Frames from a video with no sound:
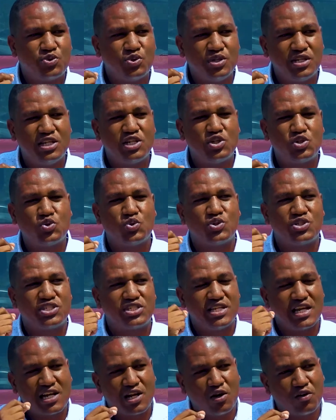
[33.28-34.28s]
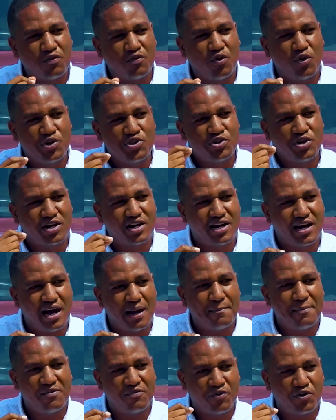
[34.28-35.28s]
you need to check out for in your car
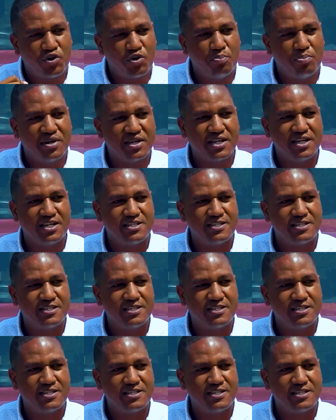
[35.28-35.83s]
before you bring it